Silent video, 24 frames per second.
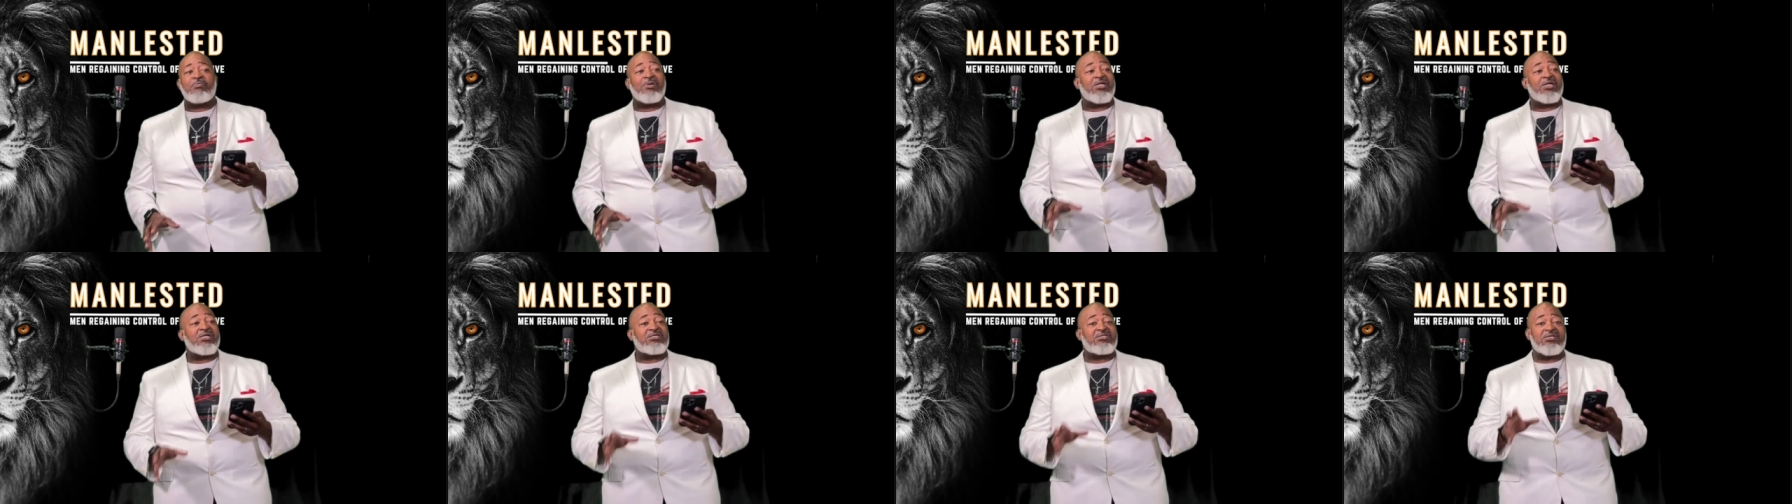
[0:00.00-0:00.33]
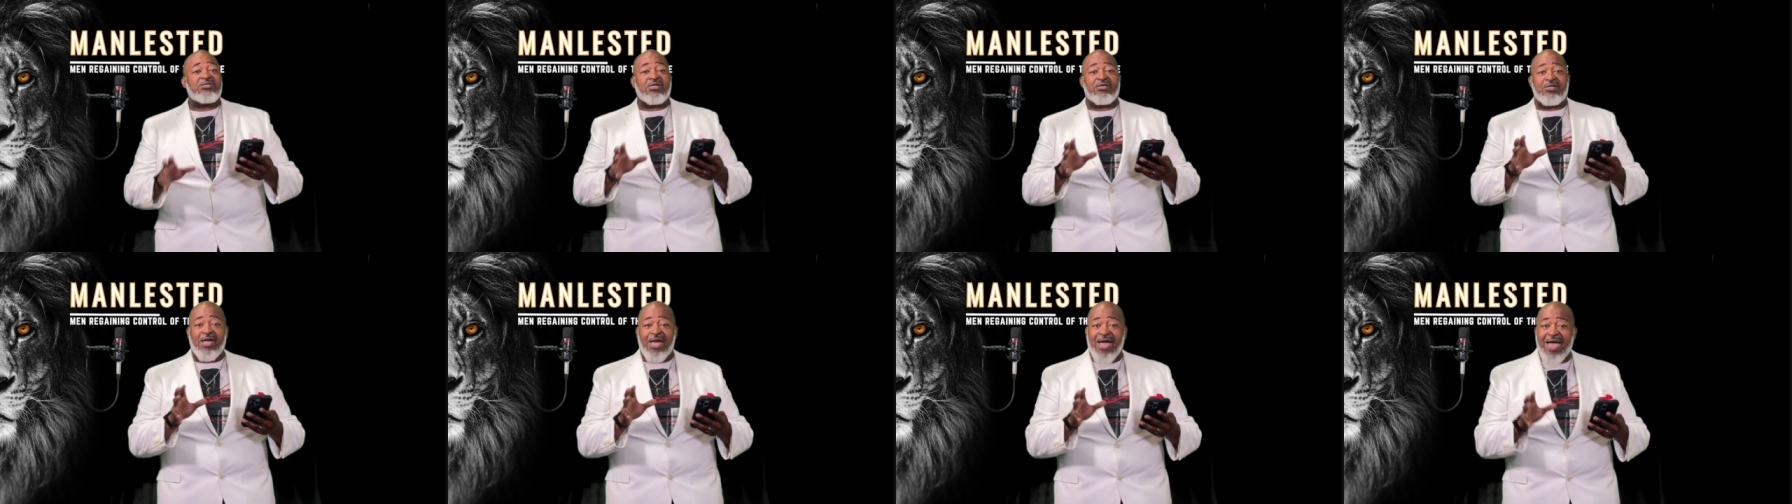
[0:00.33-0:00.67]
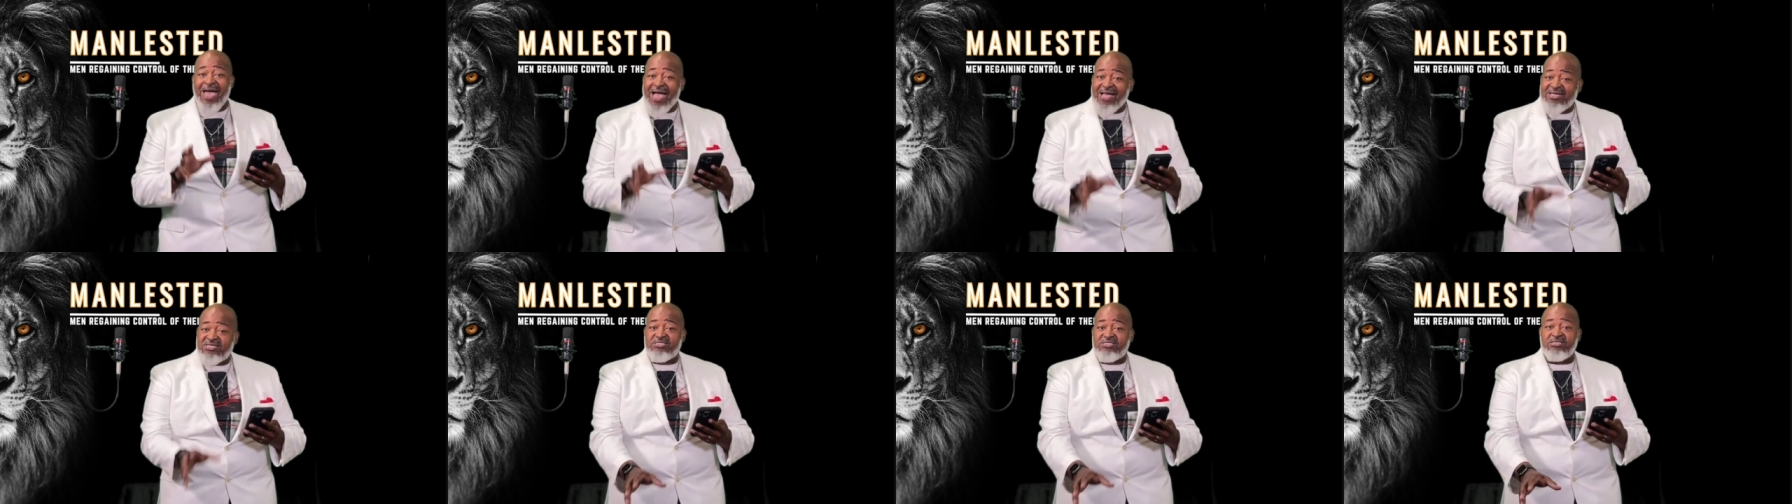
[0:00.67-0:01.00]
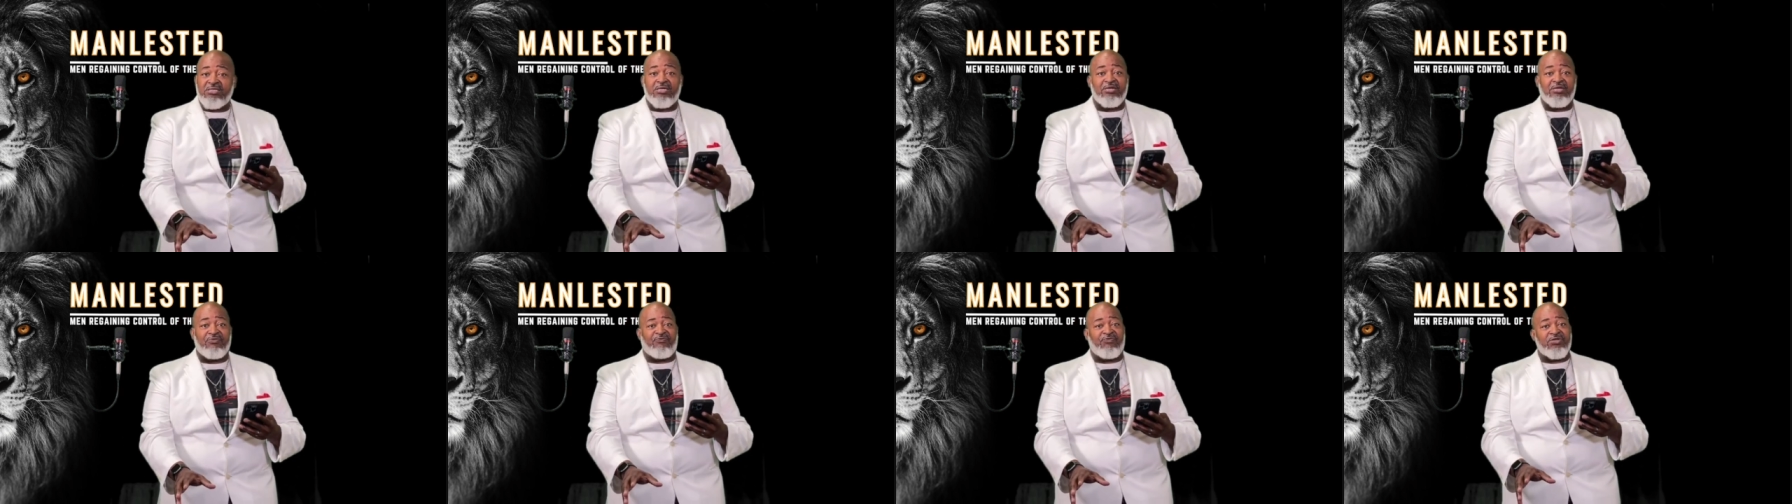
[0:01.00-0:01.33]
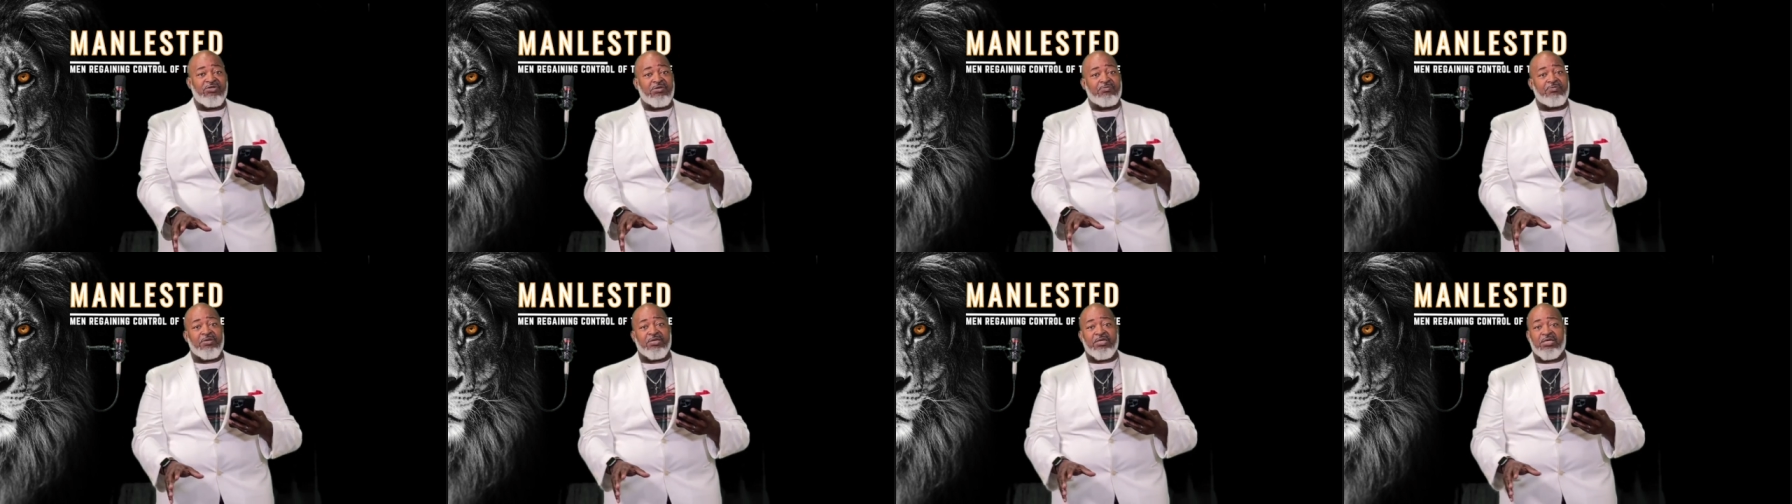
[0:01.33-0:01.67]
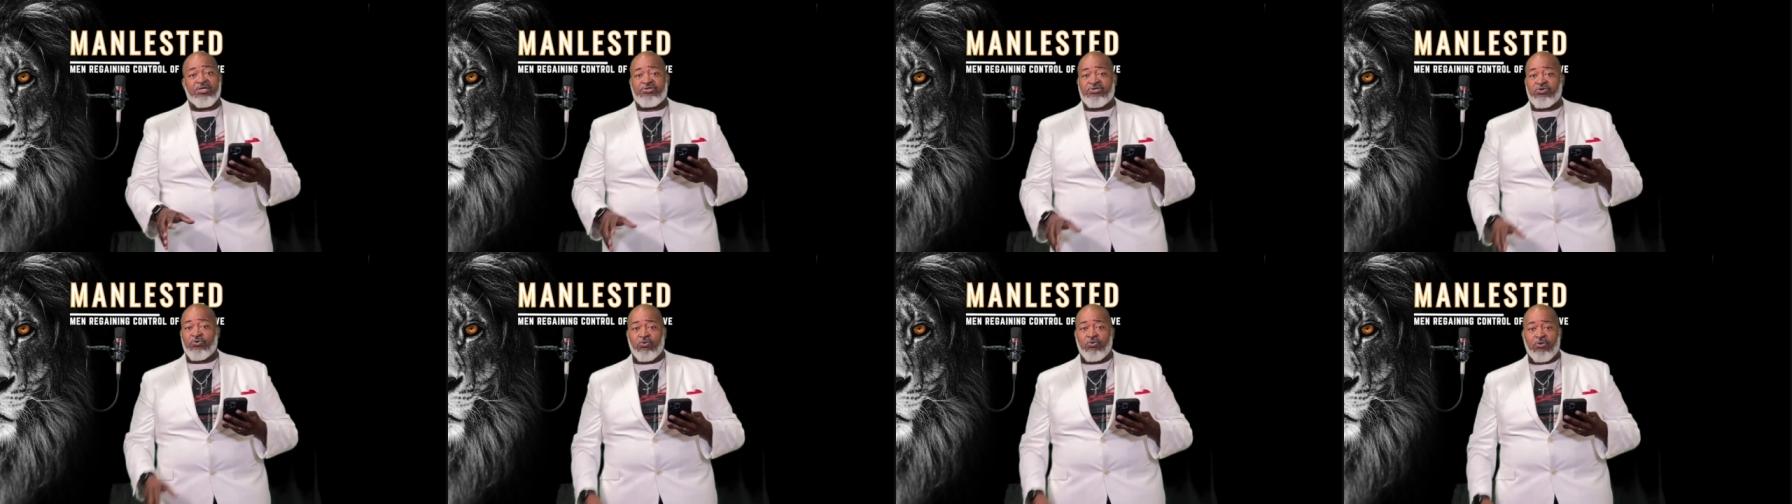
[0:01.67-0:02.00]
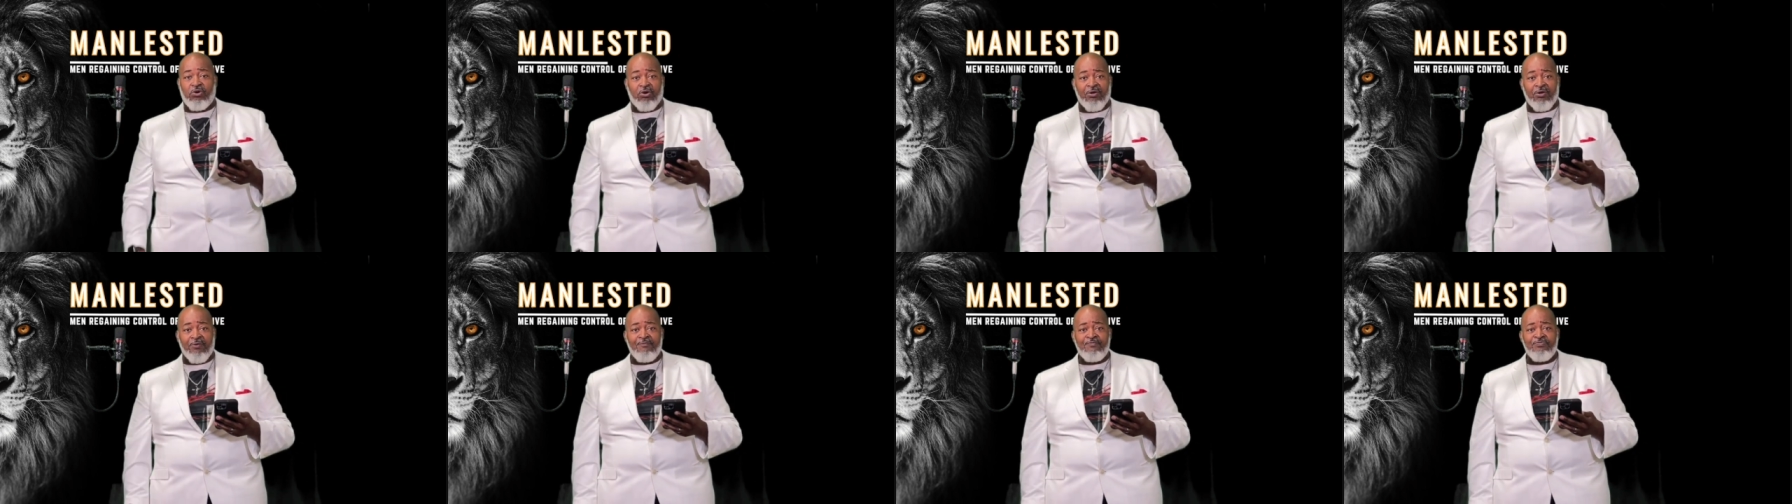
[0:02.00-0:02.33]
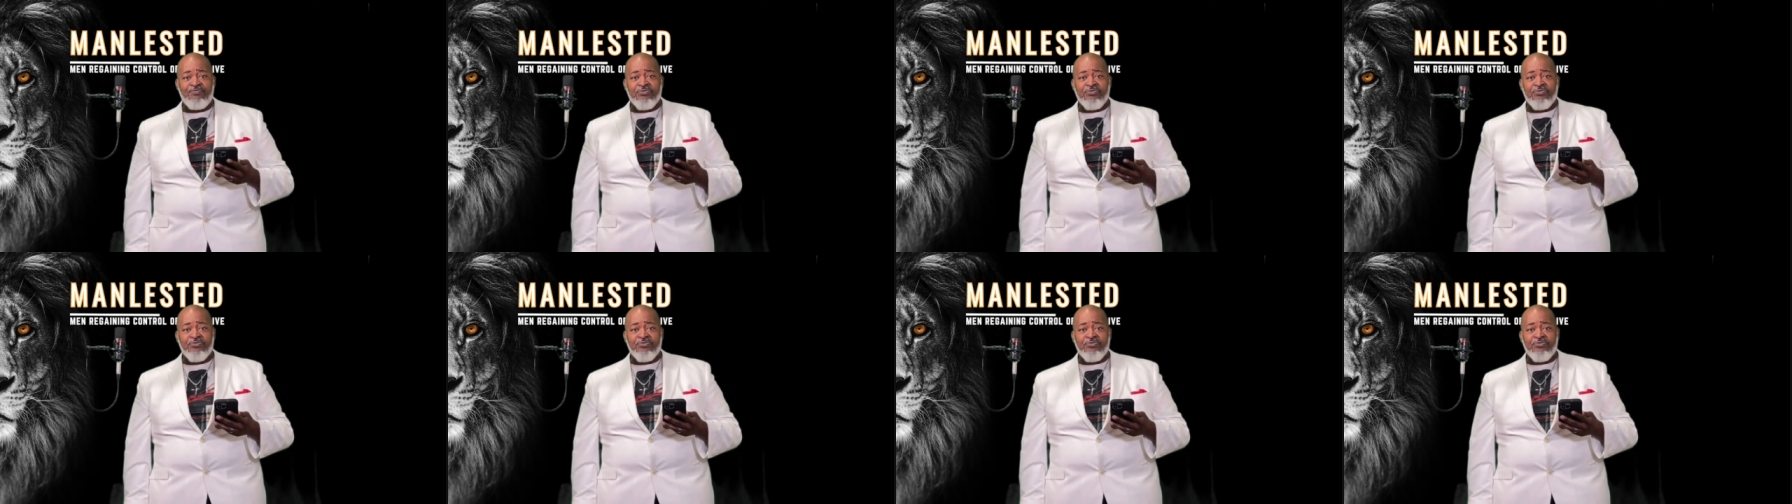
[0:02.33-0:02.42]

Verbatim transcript: but it took action for them to get to work.